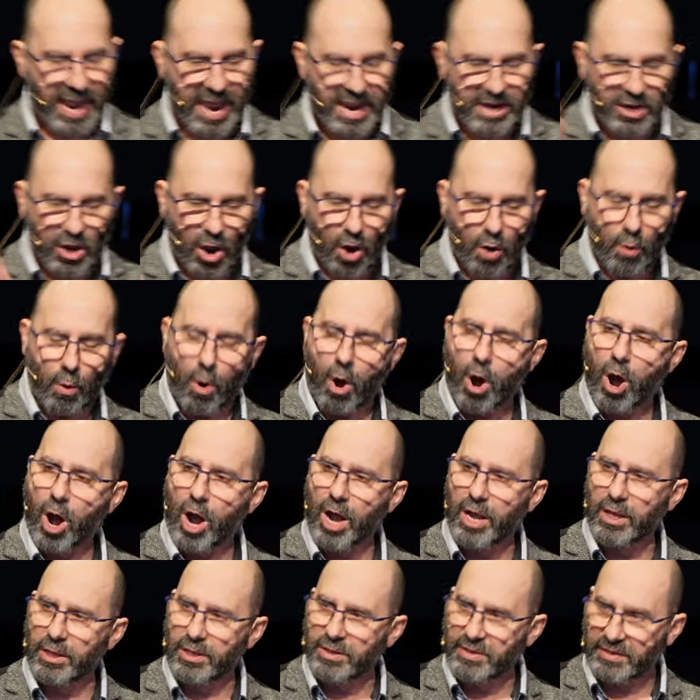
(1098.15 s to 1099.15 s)
Echo
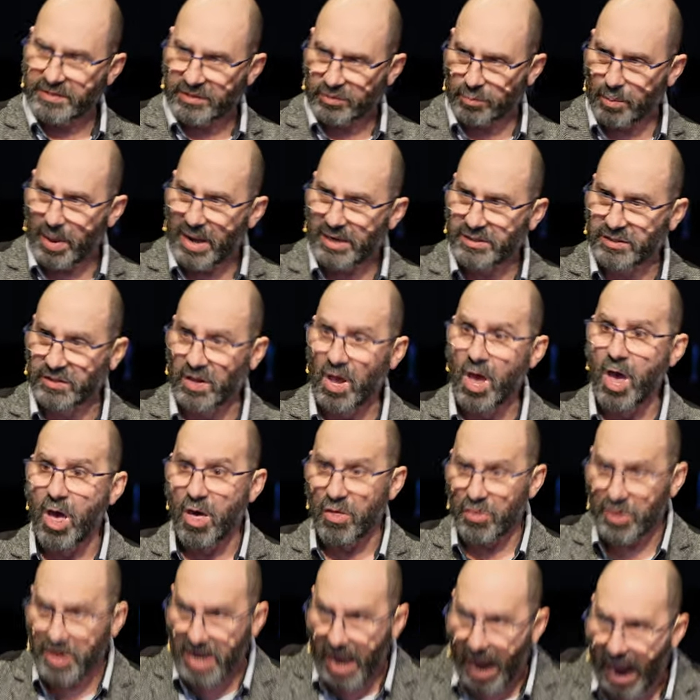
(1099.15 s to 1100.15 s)
Island is amongst
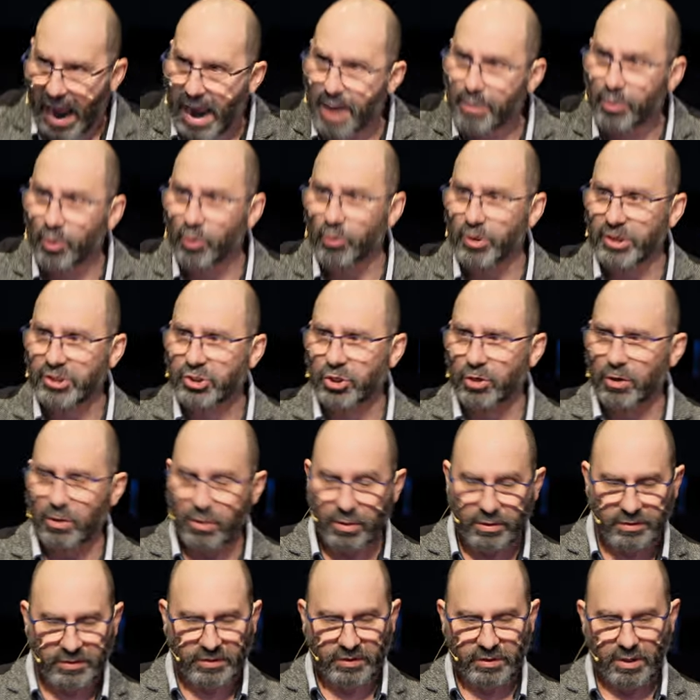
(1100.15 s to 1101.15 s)
the
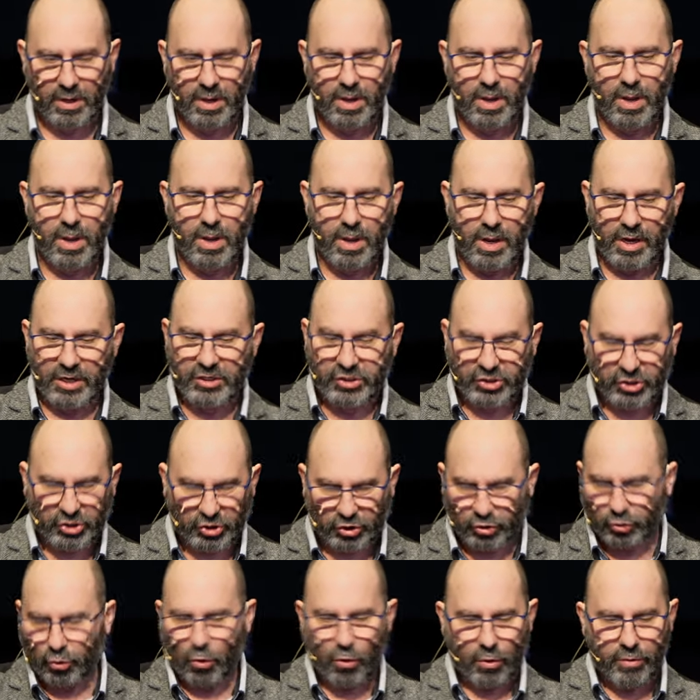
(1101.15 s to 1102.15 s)
Aboriginals,
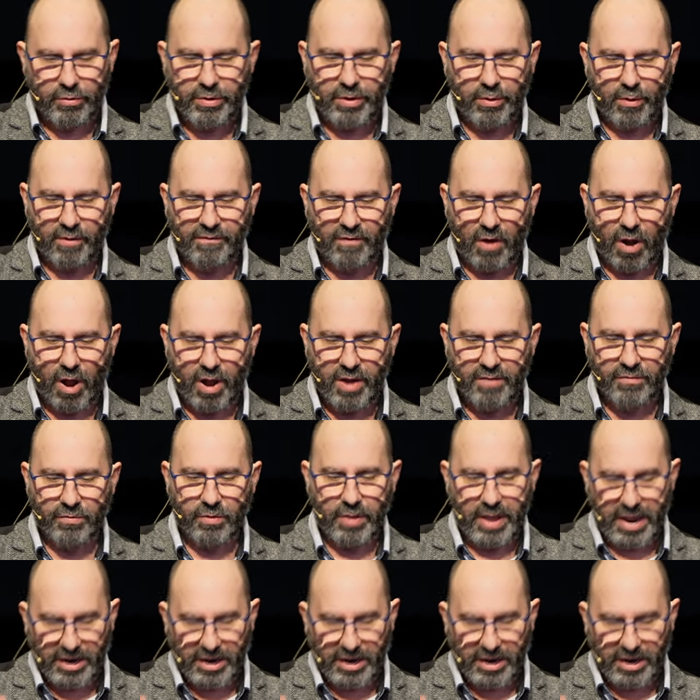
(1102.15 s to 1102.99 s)
extraordinary revival.